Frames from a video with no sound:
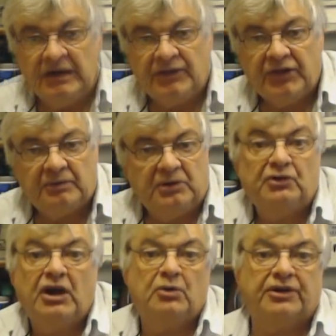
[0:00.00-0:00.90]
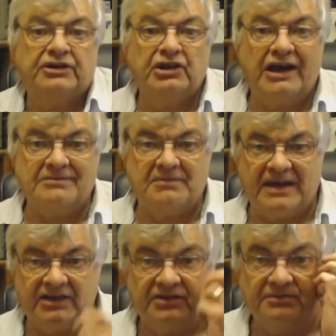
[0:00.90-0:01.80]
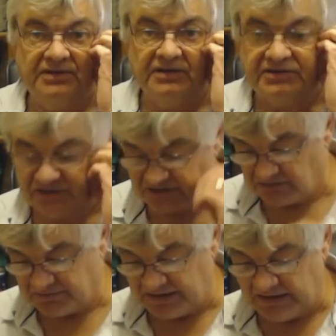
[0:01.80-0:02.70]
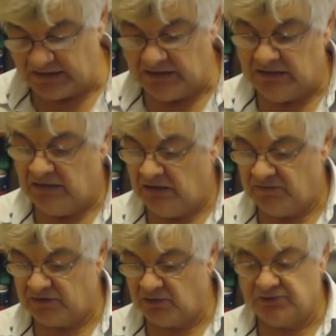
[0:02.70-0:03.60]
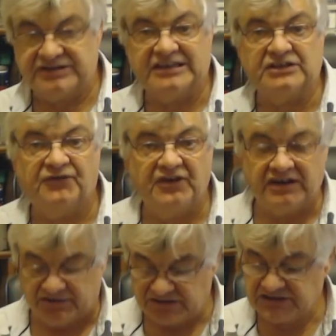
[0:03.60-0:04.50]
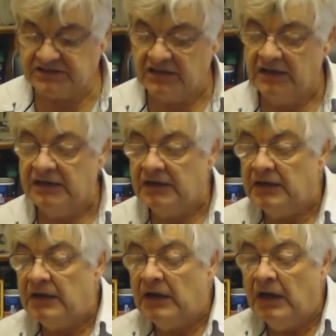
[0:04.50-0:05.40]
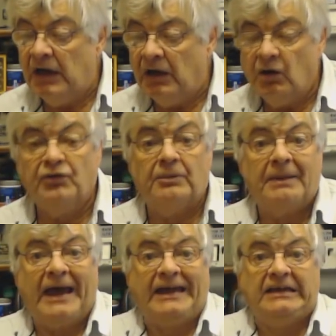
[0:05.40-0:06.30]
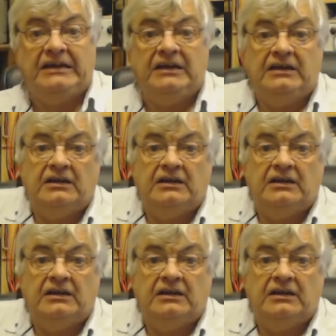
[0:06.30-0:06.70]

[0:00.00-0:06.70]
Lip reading: I think we all know what a nightmare computers can be for causing interference. On the back